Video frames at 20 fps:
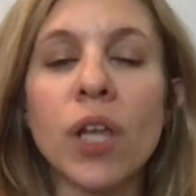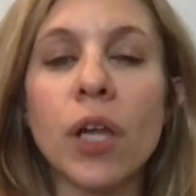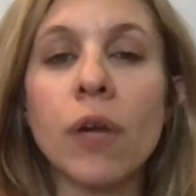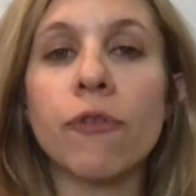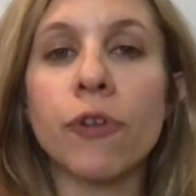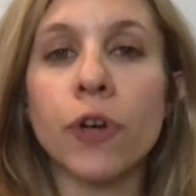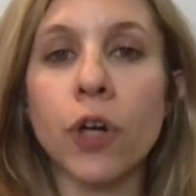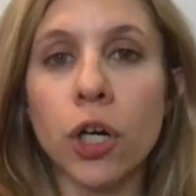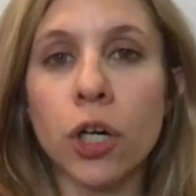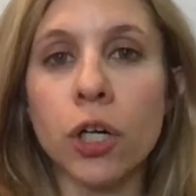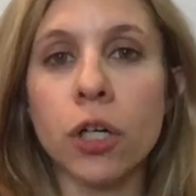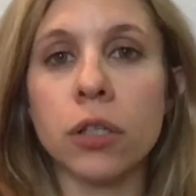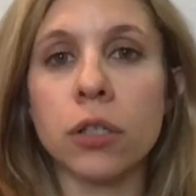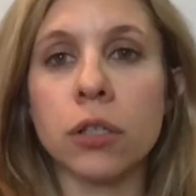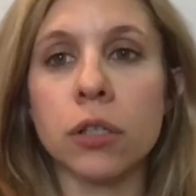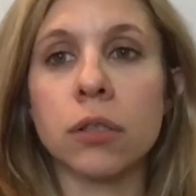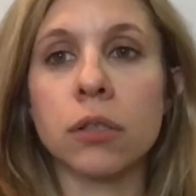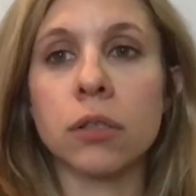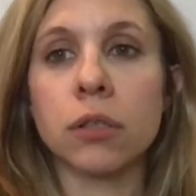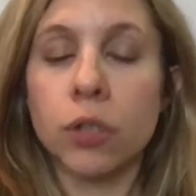for her
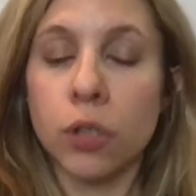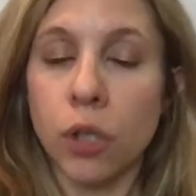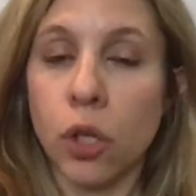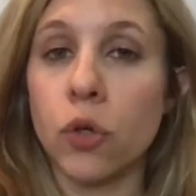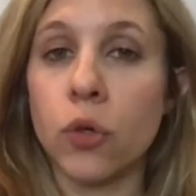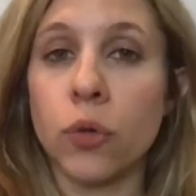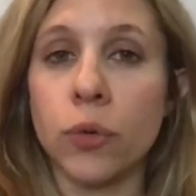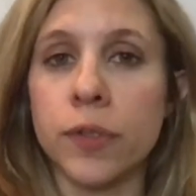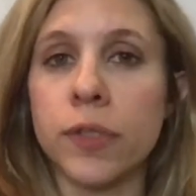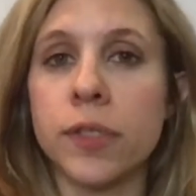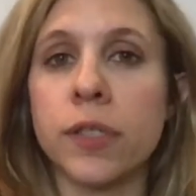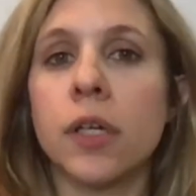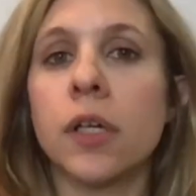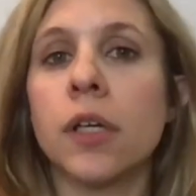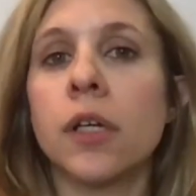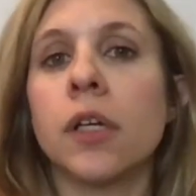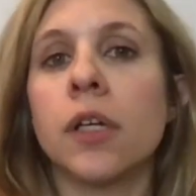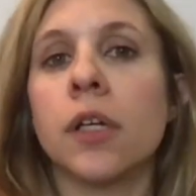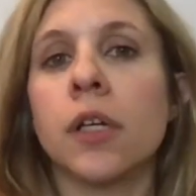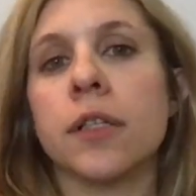clothes
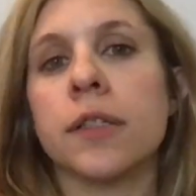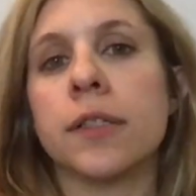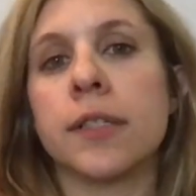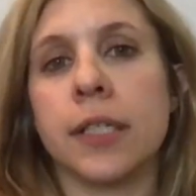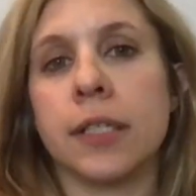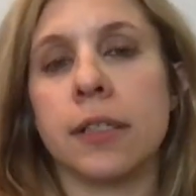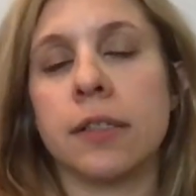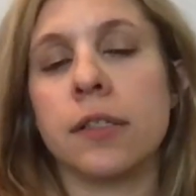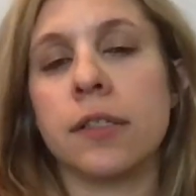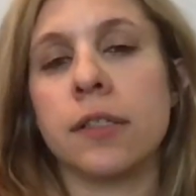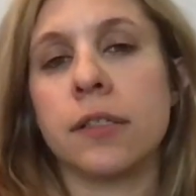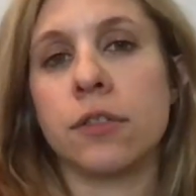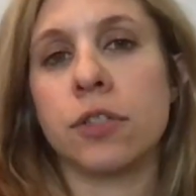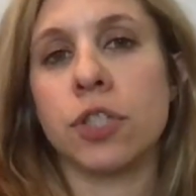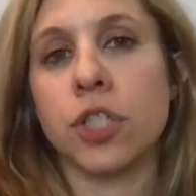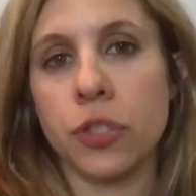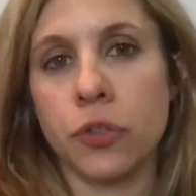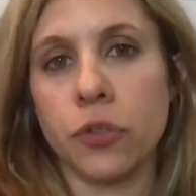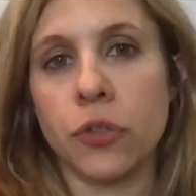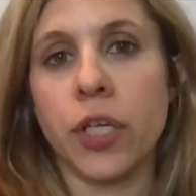since
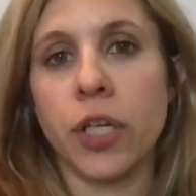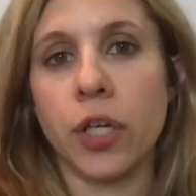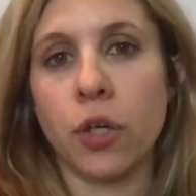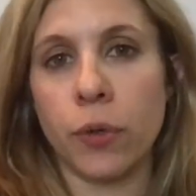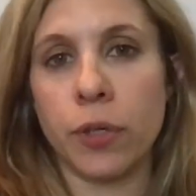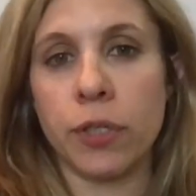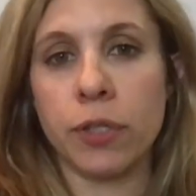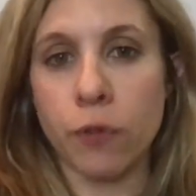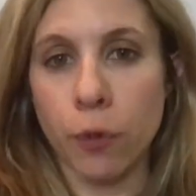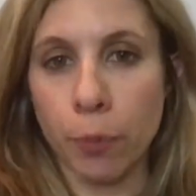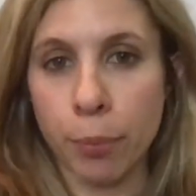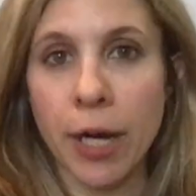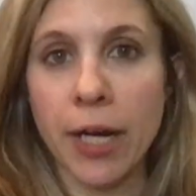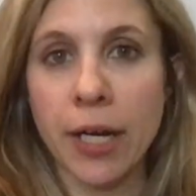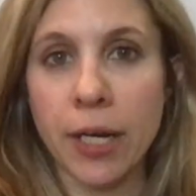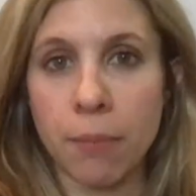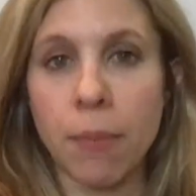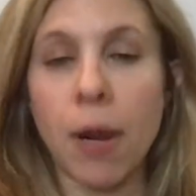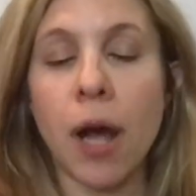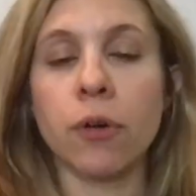she's looking always for
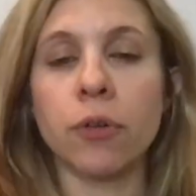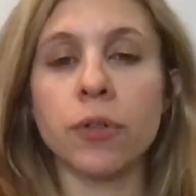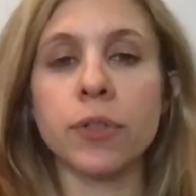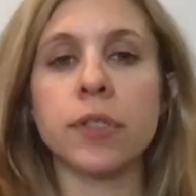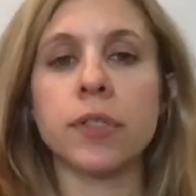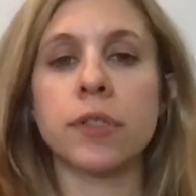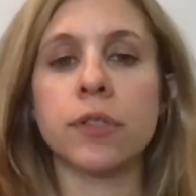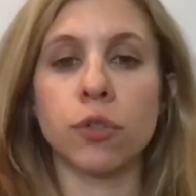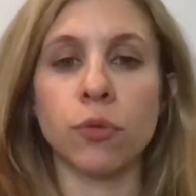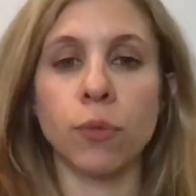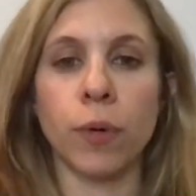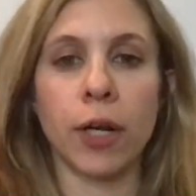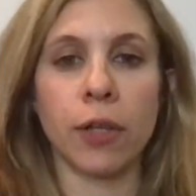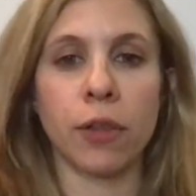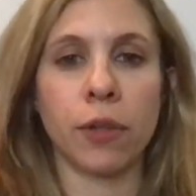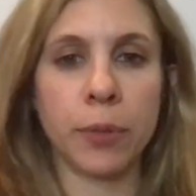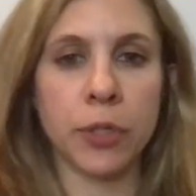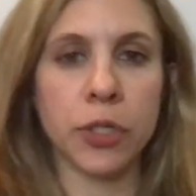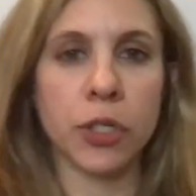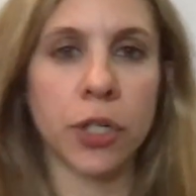pregnant models to wear the
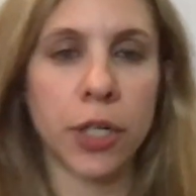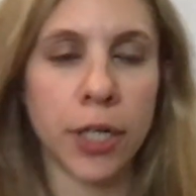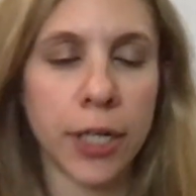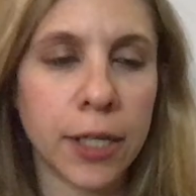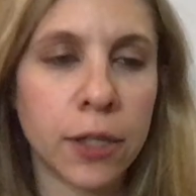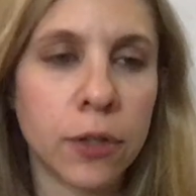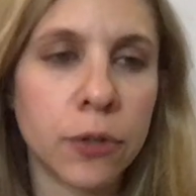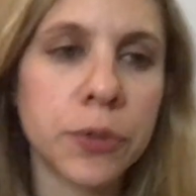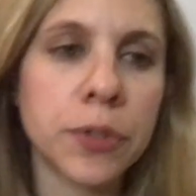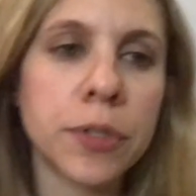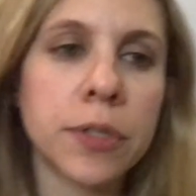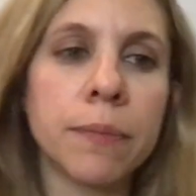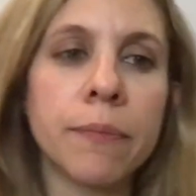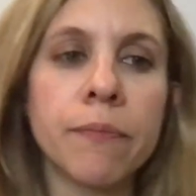maternity clothes.